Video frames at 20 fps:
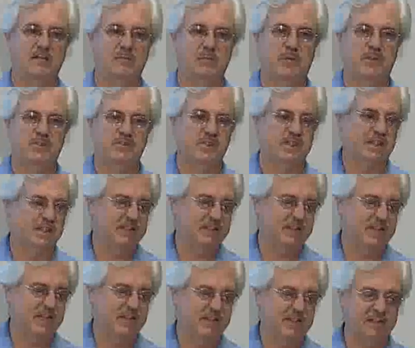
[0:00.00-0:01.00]
Once you get into
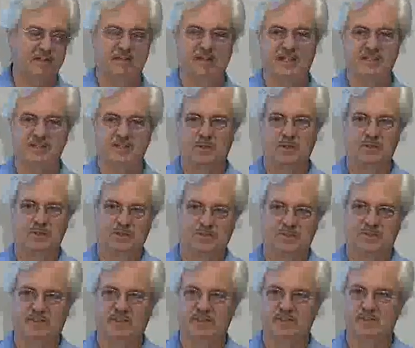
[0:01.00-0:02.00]
that level, that's a whole
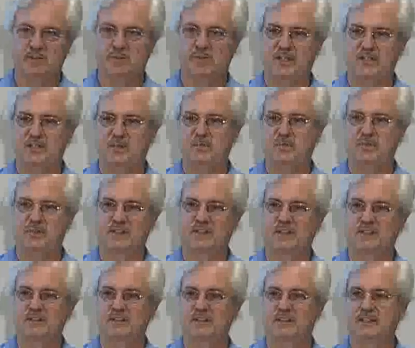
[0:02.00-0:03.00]
different situation
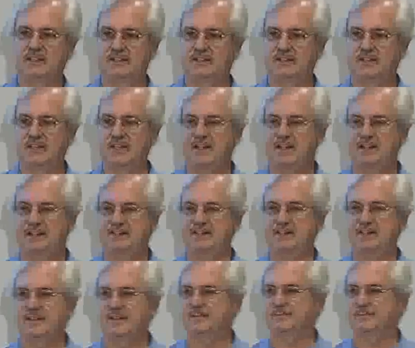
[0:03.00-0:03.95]
politically and